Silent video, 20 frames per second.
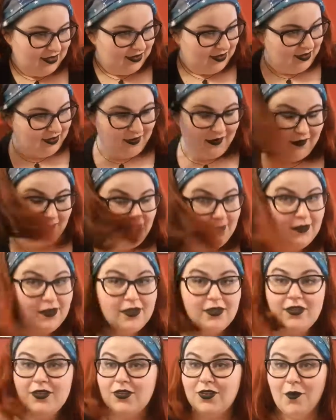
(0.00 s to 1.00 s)
are
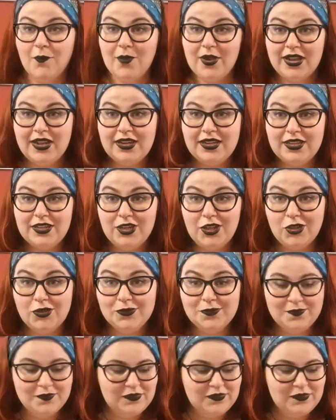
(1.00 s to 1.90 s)
completely new.